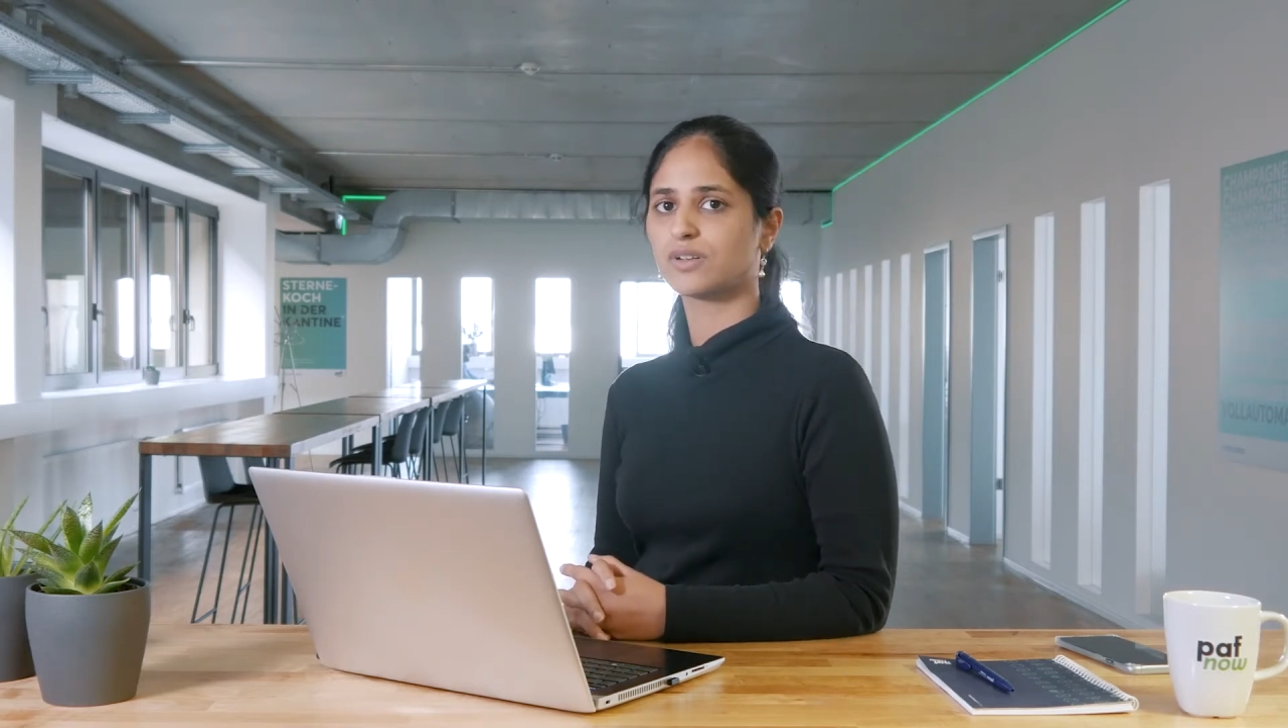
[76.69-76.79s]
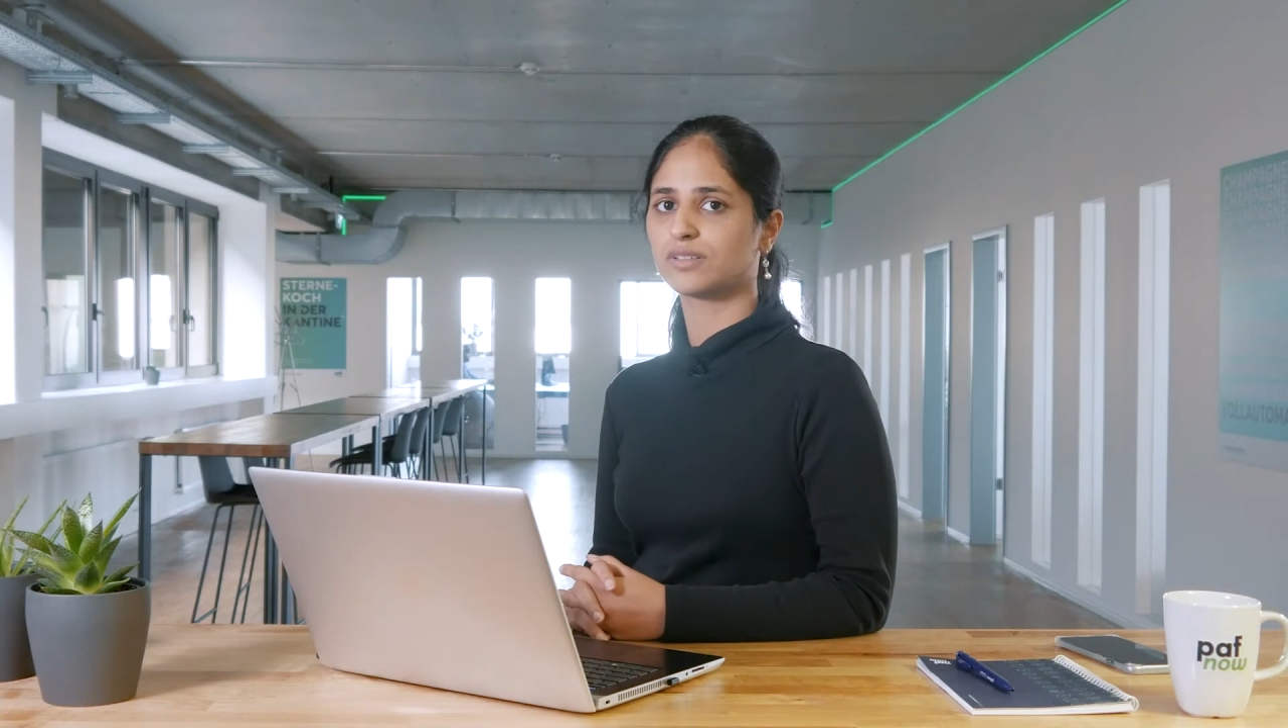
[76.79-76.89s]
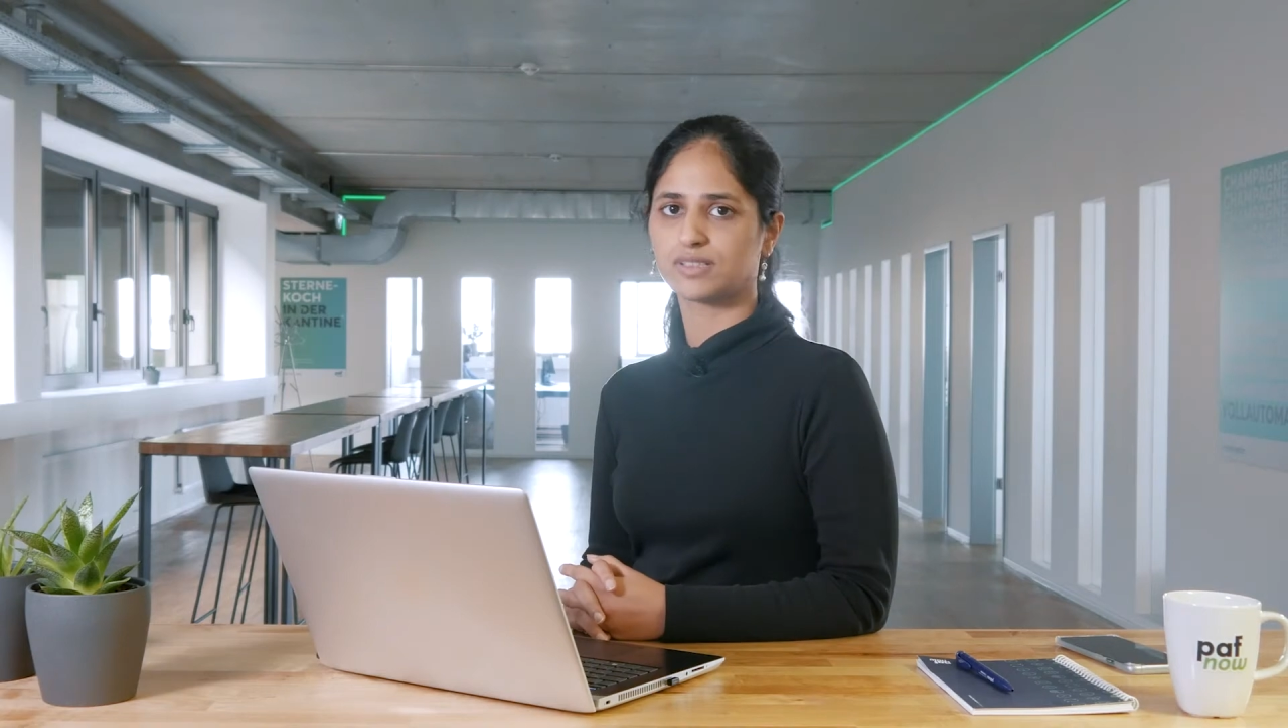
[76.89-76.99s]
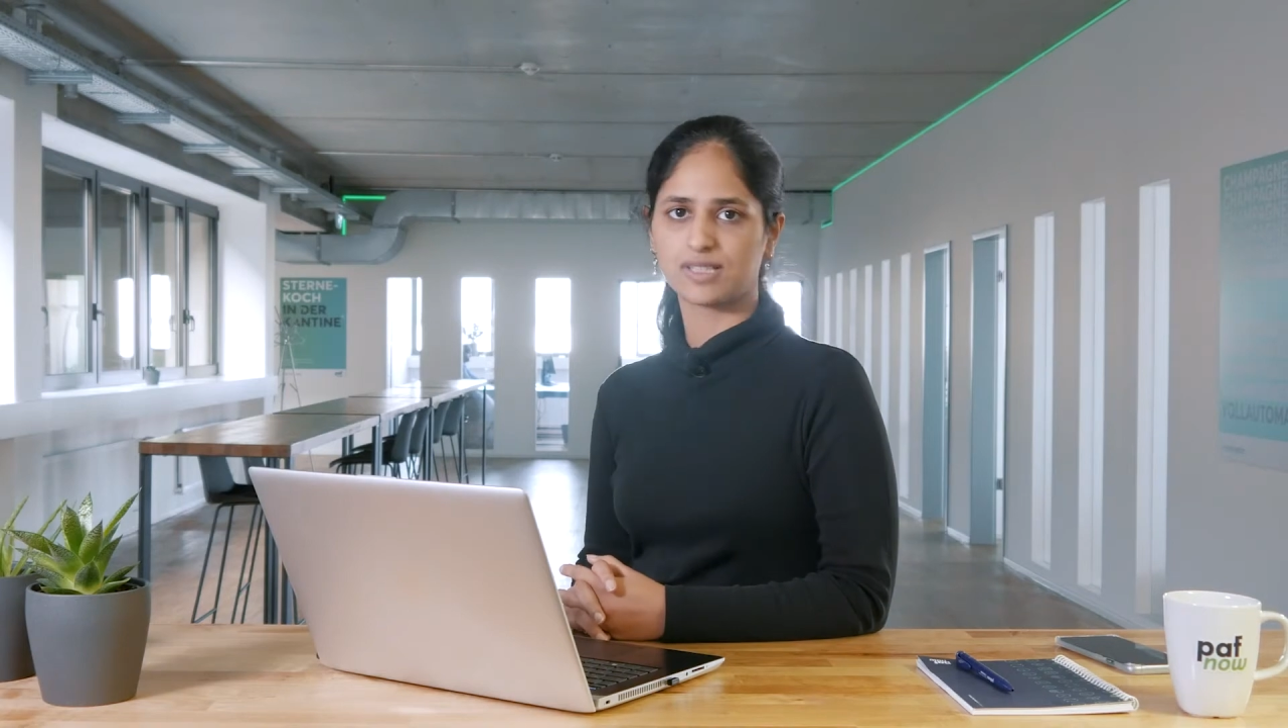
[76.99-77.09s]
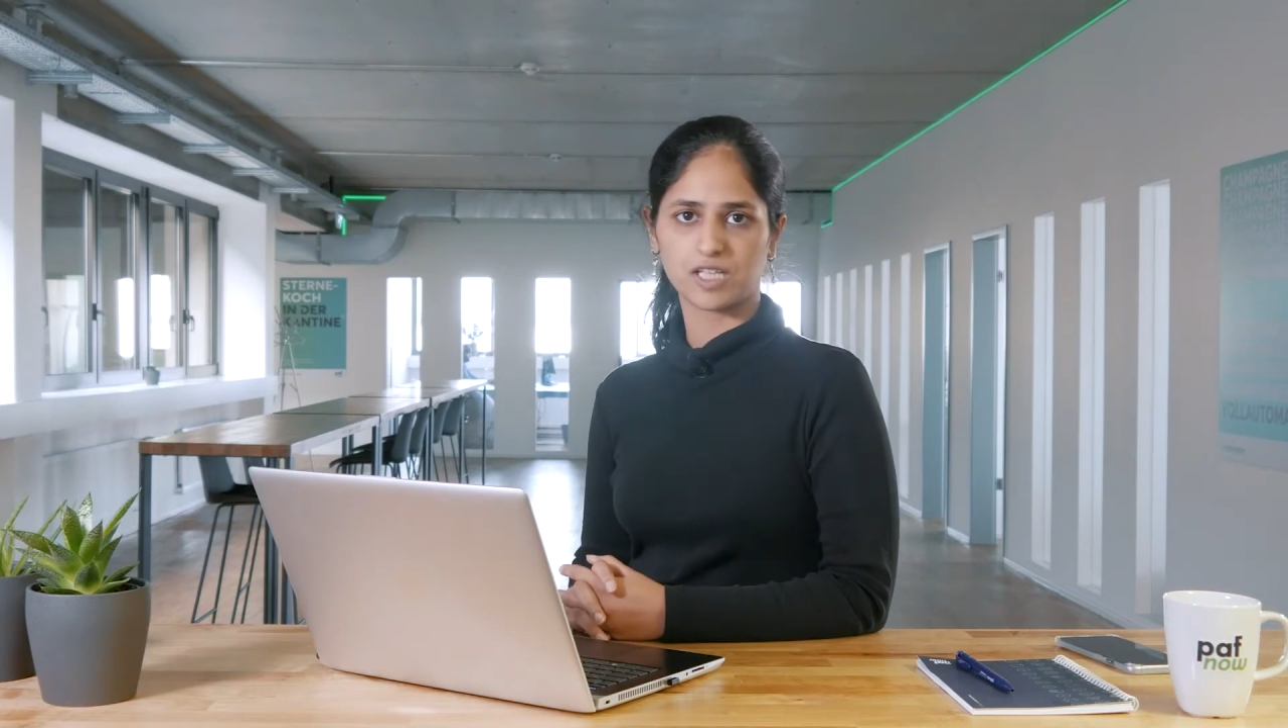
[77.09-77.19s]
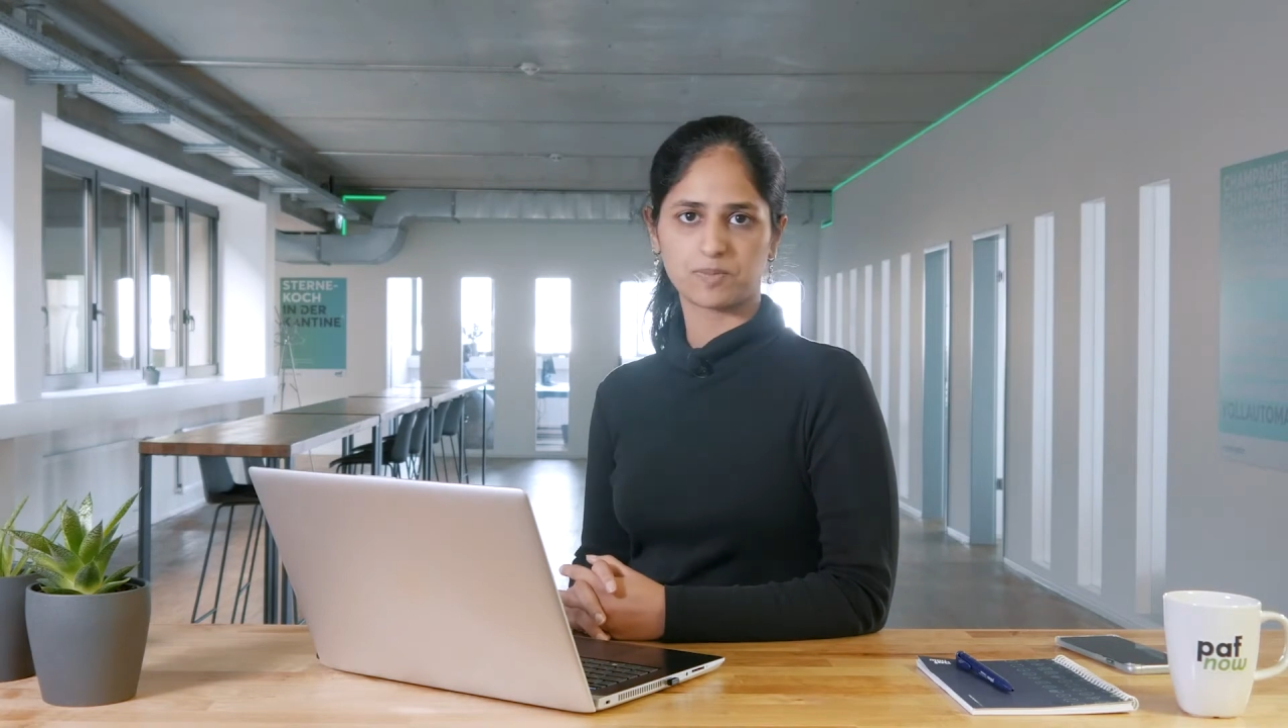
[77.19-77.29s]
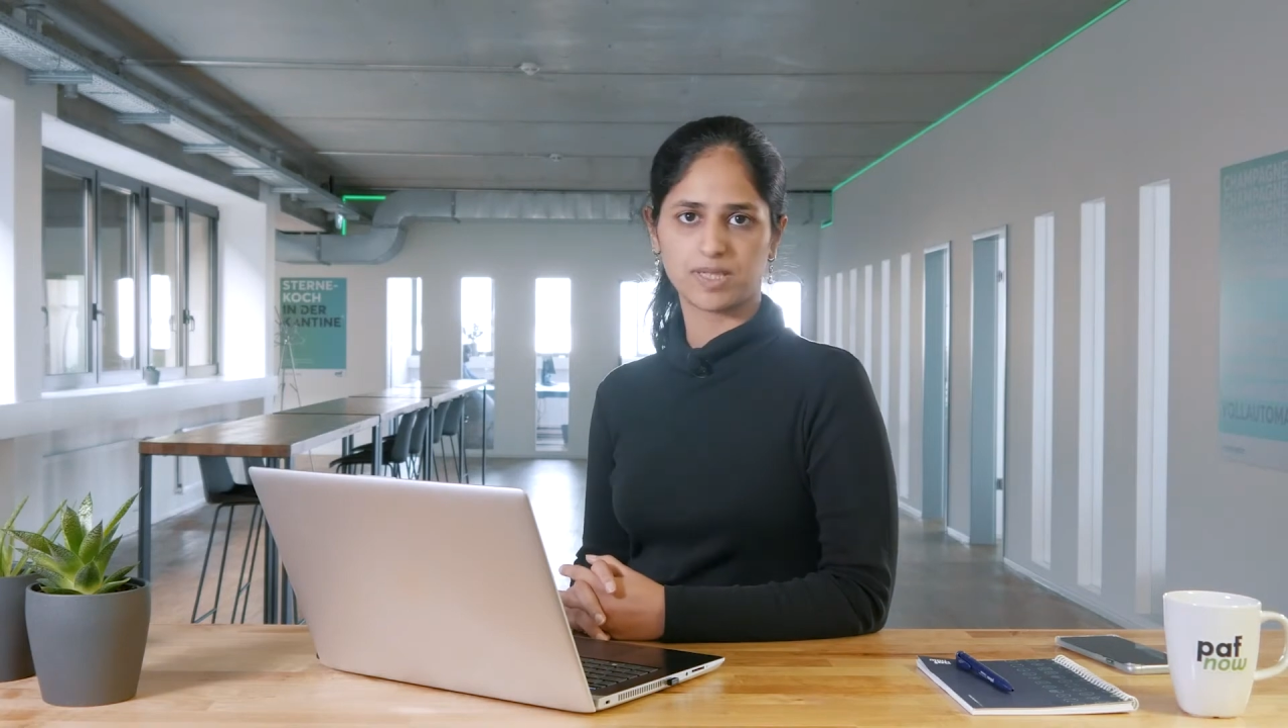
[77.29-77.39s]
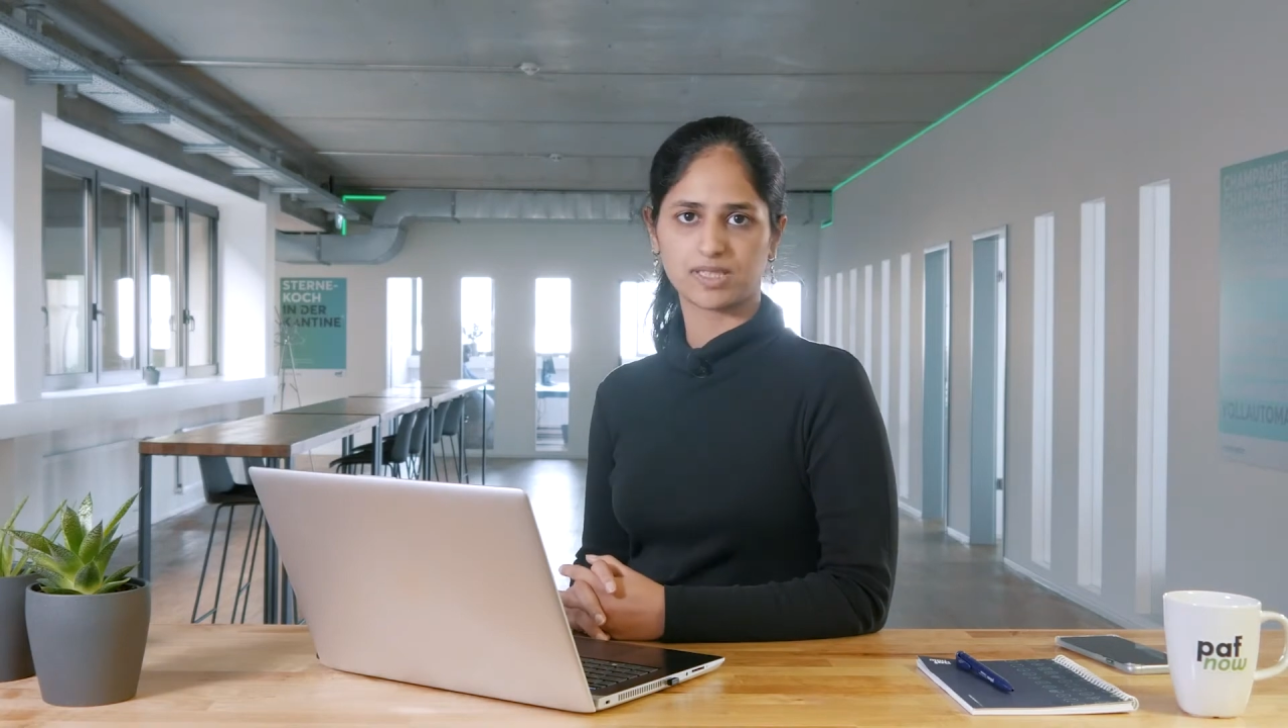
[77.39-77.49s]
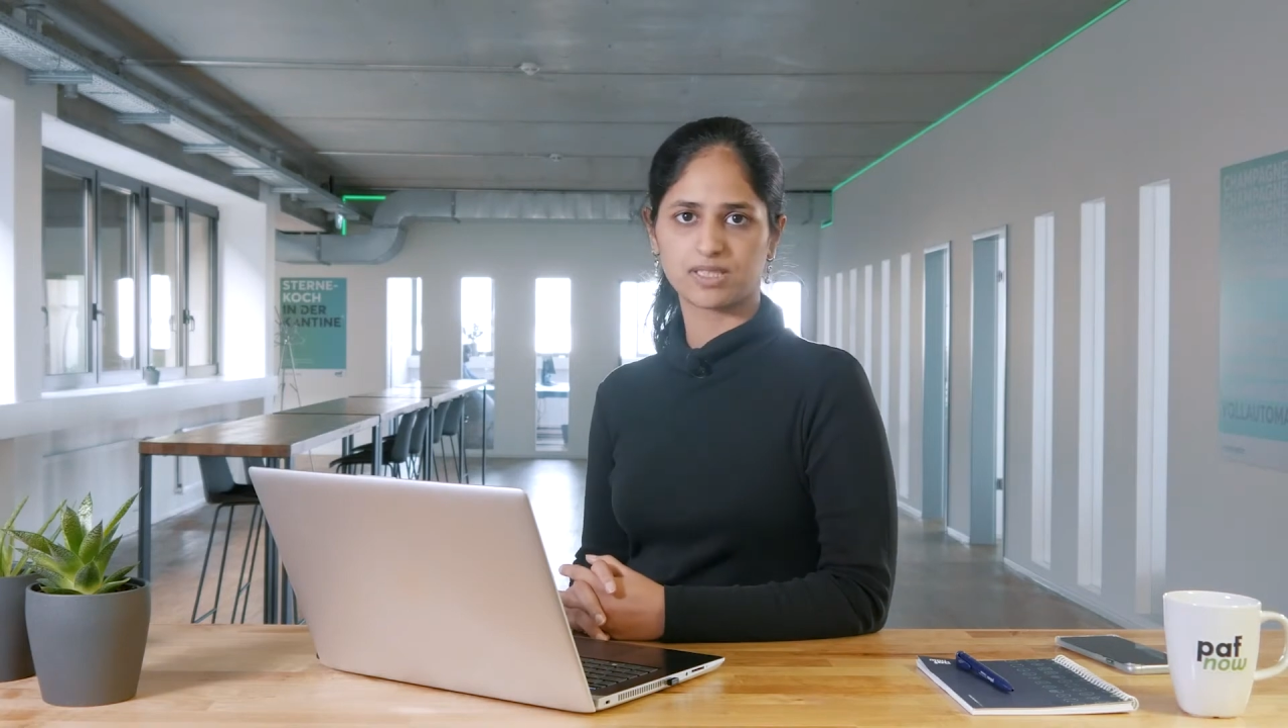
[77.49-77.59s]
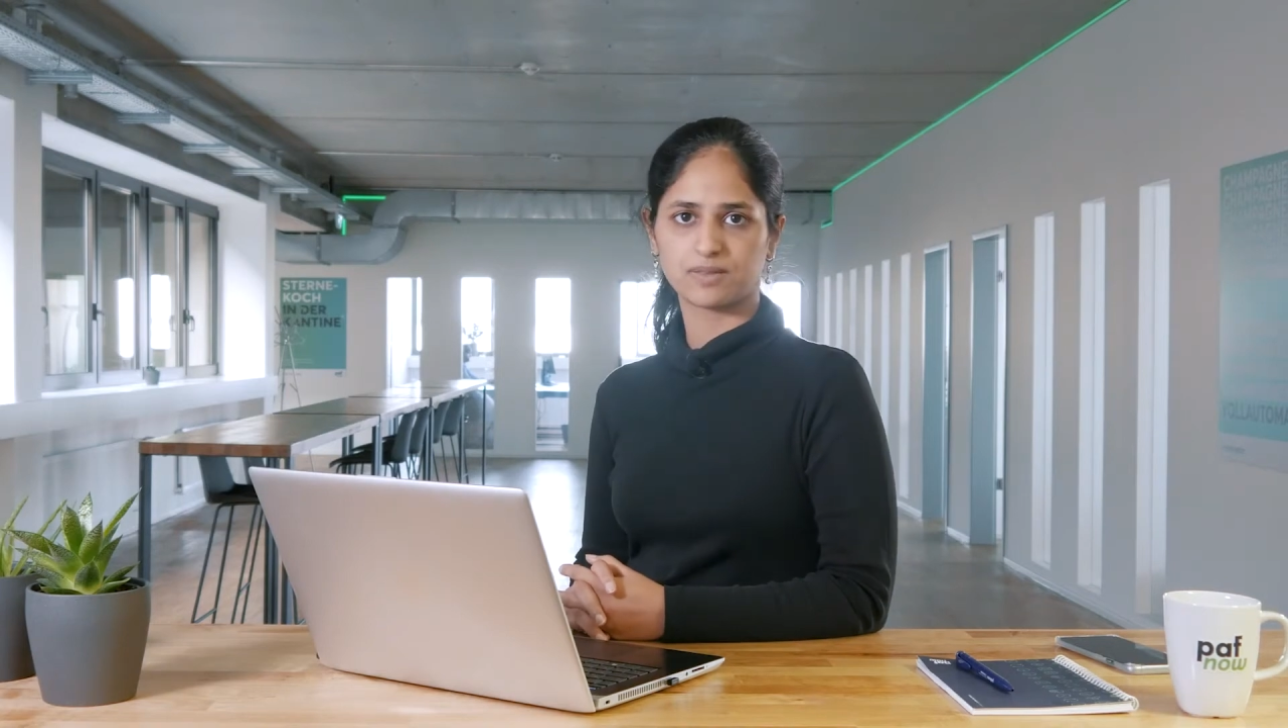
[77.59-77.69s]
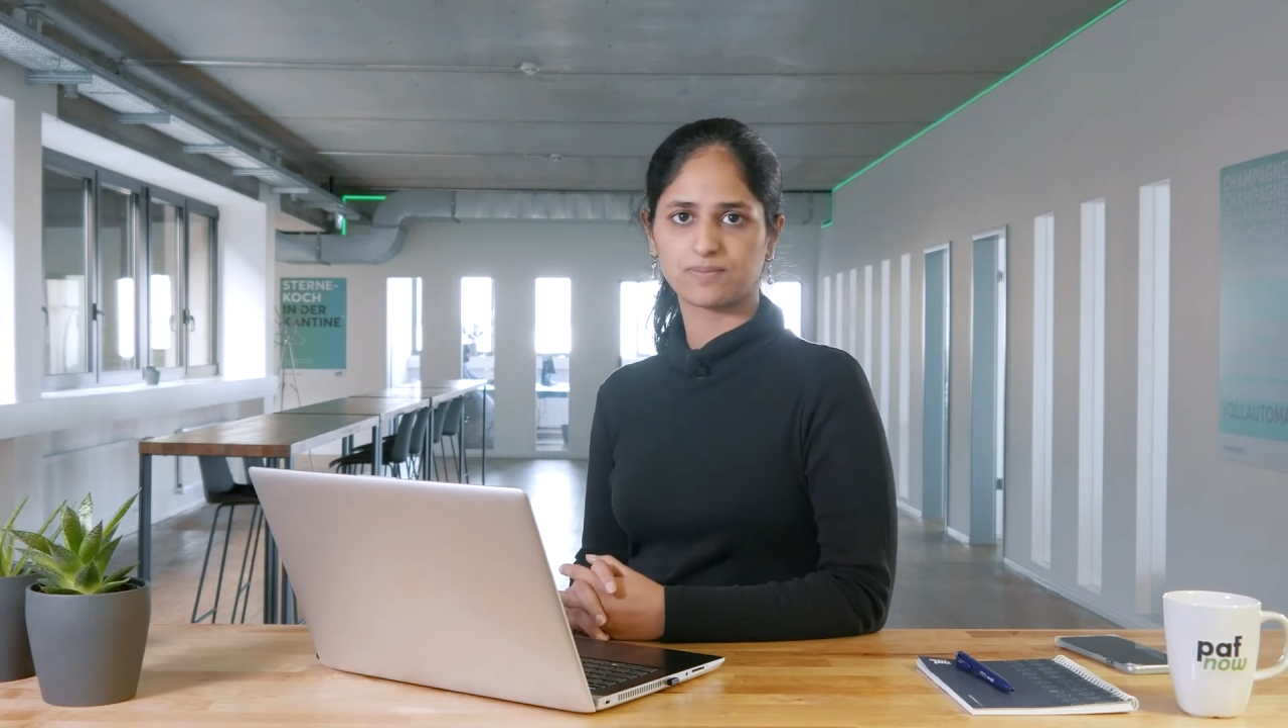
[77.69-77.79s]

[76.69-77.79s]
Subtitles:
in this aspect.